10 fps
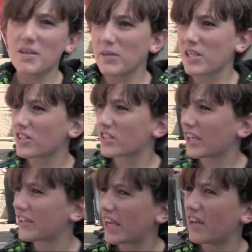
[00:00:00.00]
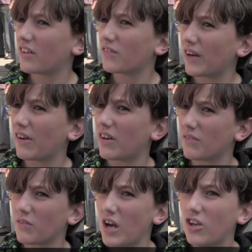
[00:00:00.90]
here because I care
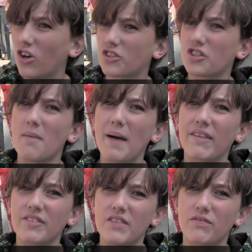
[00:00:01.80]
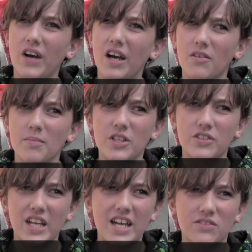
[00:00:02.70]
a lot about the
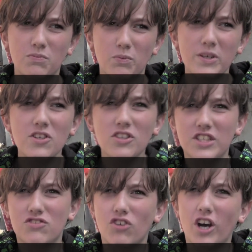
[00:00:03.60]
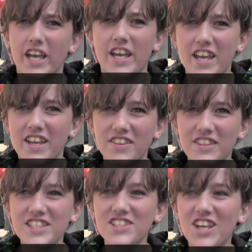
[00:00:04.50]
environment, and we shouldn't destroy it.
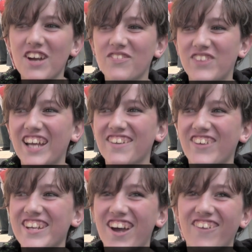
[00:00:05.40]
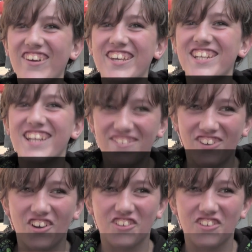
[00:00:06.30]
This is the only planet we know we can live